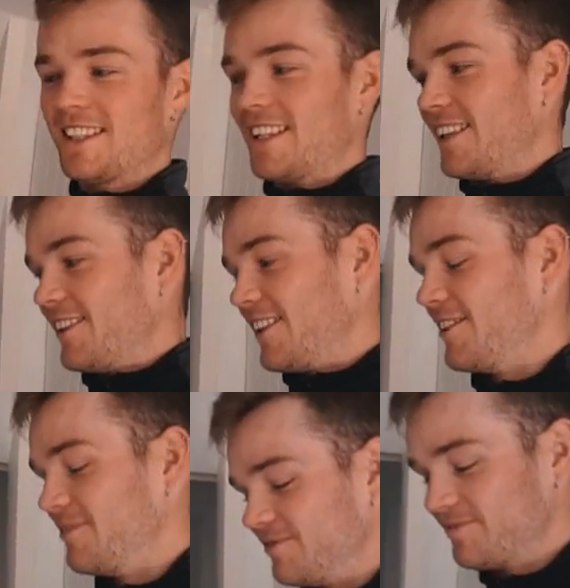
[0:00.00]
Yeah,
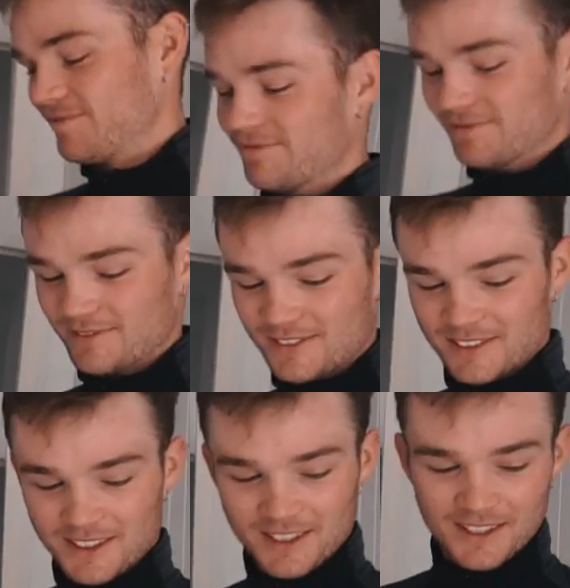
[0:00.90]
um,
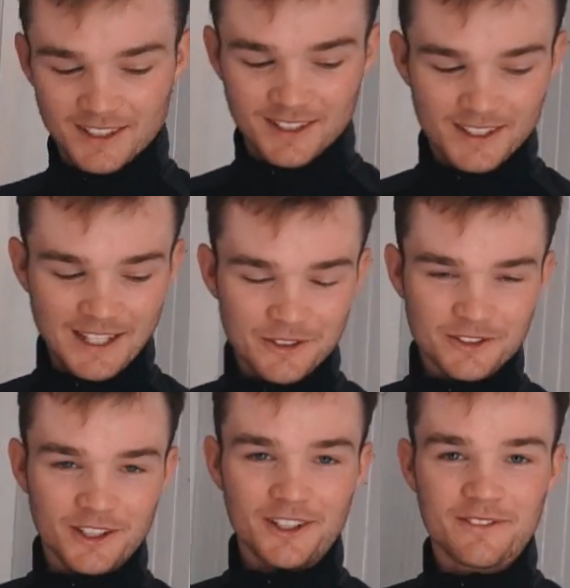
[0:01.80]
yeah, it was
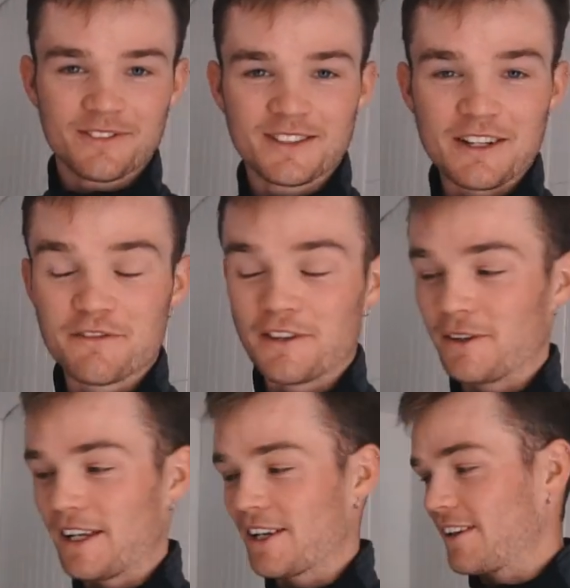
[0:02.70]
alright. Didn't feel
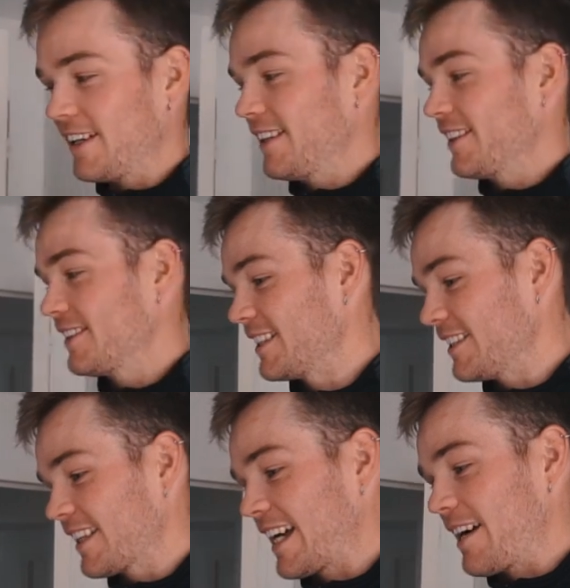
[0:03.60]
that great. Said
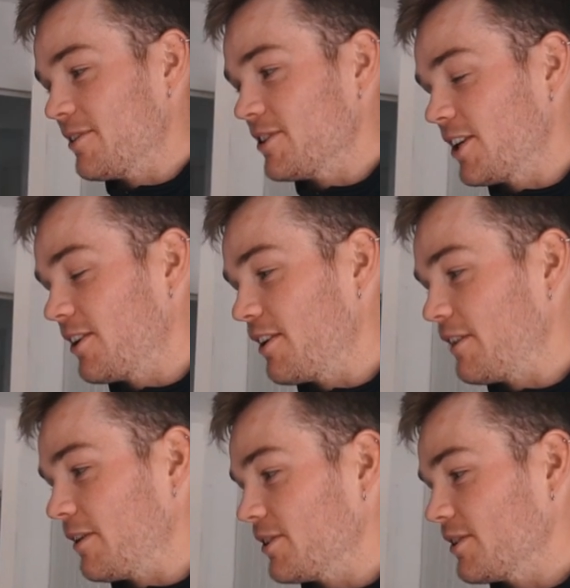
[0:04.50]
to Cam and Joe I
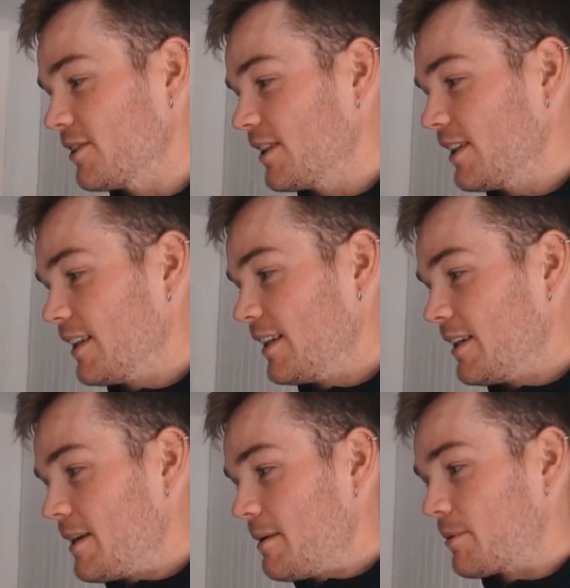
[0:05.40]
felt
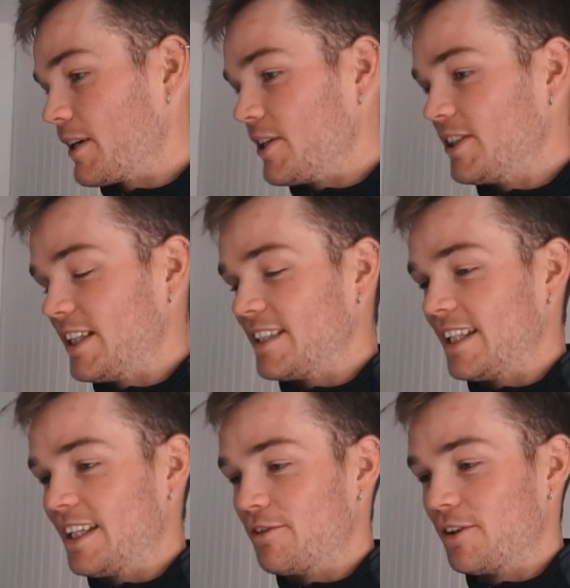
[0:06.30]
pretty
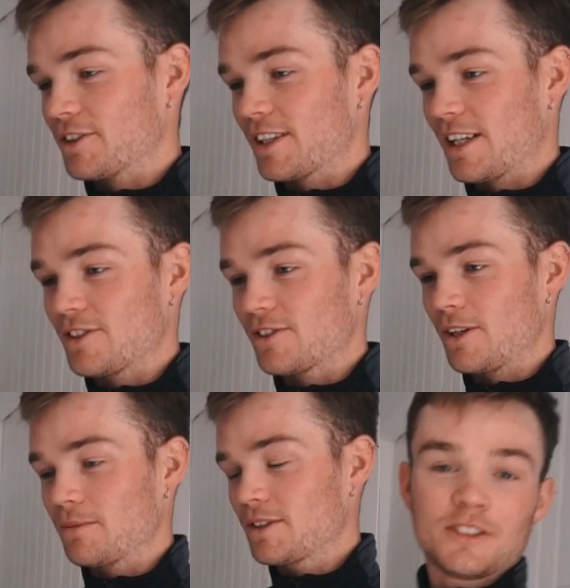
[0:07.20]
shitty if I was going to get
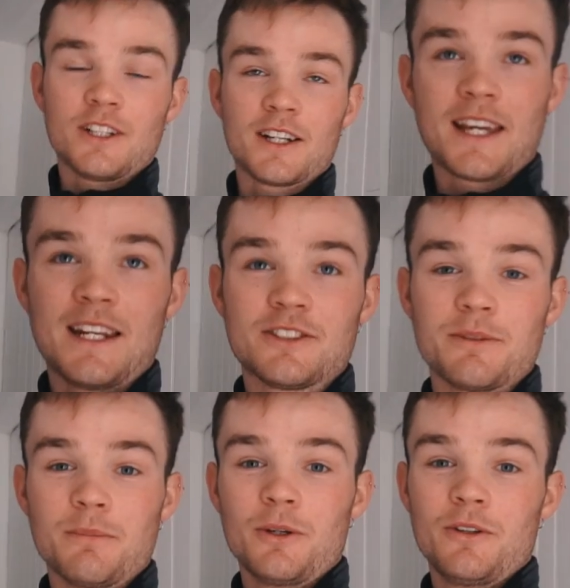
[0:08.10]
dropped. Started getting in
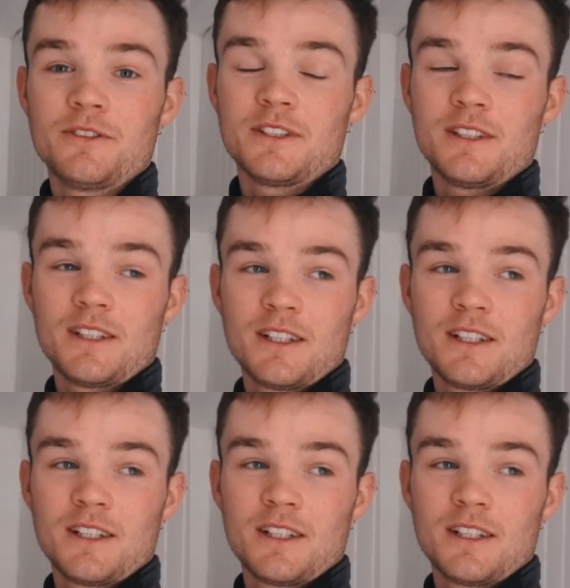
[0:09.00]
some moves and...